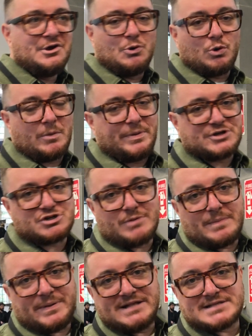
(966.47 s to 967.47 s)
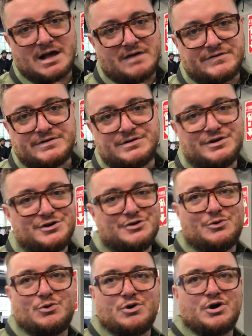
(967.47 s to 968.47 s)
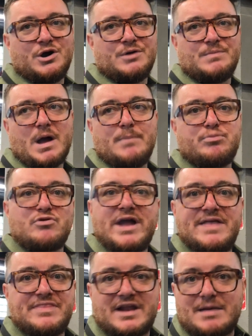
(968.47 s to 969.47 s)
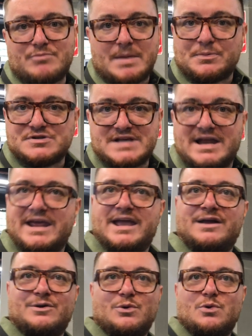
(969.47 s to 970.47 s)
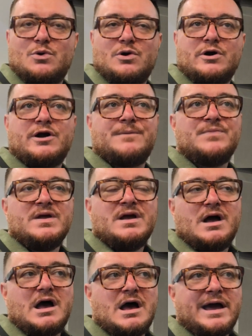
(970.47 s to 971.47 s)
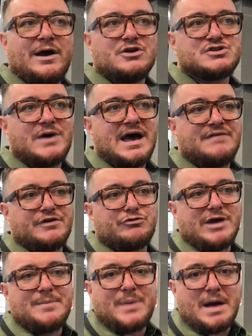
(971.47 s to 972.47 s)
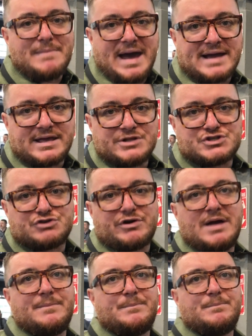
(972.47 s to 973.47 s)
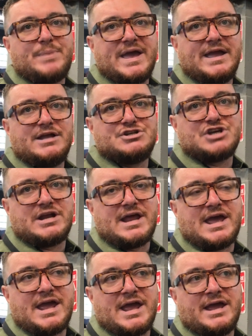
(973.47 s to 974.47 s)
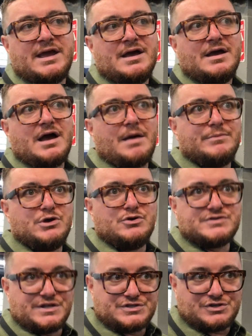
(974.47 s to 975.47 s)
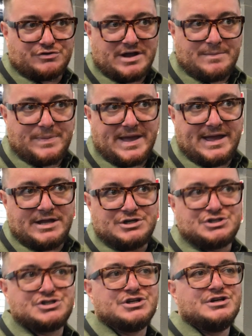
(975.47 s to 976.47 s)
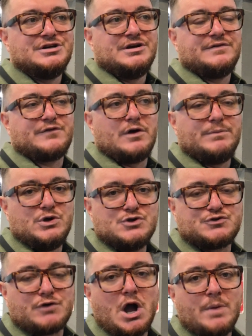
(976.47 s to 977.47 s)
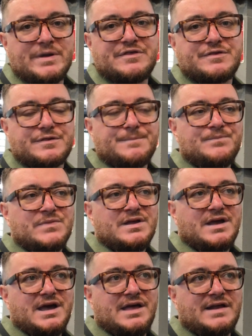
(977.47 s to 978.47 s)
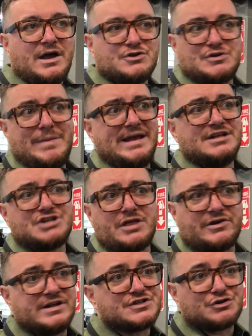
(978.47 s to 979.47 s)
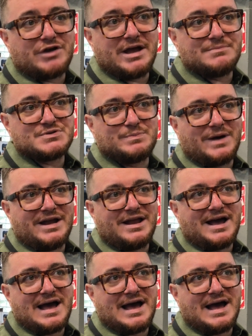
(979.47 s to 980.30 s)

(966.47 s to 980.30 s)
or a picture of my pizza oven, or a brand that I'm representing, or I also have a Grandpa Mac Instagram page and a Muse Instagram page for a Muse Rabbit. And I also manage other Instagrams, but